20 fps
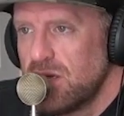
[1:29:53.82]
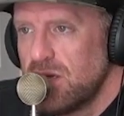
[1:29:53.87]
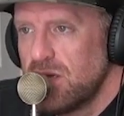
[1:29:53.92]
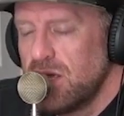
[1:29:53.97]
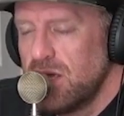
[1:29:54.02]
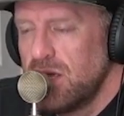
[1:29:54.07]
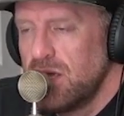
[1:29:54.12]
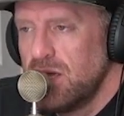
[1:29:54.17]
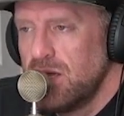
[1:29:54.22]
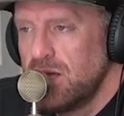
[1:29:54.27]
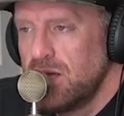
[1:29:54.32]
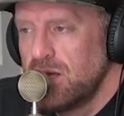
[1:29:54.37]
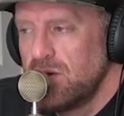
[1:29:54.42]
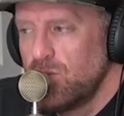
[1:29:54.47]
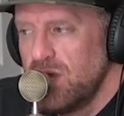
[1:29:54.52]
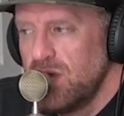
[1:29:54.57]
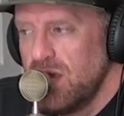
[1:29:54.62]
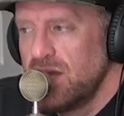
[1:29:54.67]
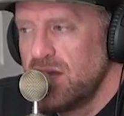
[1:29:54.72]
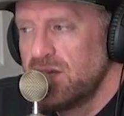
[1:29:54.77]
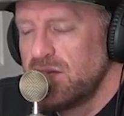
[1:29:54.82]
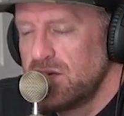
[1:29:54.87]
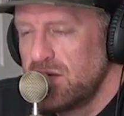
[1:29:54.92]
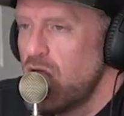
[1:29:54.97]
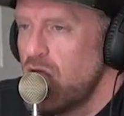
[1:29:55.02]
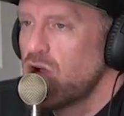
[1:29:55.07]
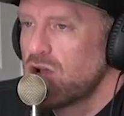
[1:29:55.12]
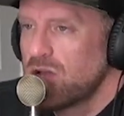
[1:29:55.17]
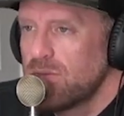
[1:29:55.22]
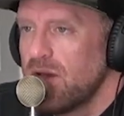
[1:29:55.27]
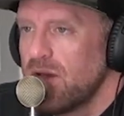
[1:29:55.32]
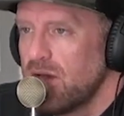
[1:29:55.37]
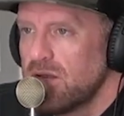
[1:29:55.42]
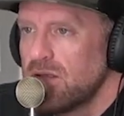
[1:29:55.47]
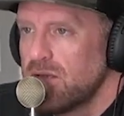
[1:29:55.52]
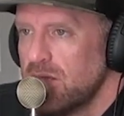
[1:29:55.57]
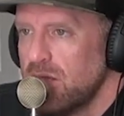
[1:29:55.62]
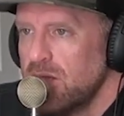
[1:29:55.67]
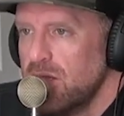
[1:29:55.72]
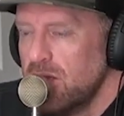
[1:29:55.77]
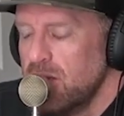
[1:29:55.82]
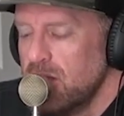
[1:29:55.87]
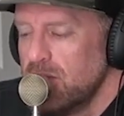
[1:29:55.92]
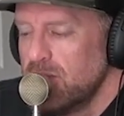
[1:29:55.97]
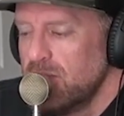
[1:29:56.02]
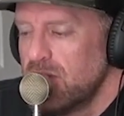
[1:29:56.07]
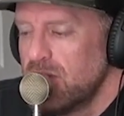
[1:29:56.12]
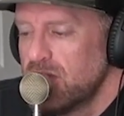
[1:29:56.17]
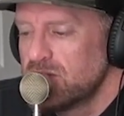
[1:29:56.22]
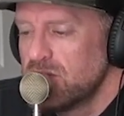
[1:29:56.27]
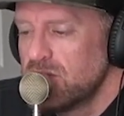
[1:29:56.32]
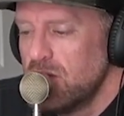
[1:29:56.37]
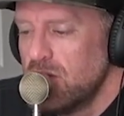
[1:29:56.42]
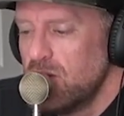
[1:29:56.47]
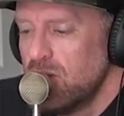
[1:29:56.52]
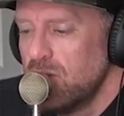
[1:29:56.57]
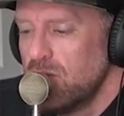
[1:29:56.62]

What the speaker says: and we had to talk about it because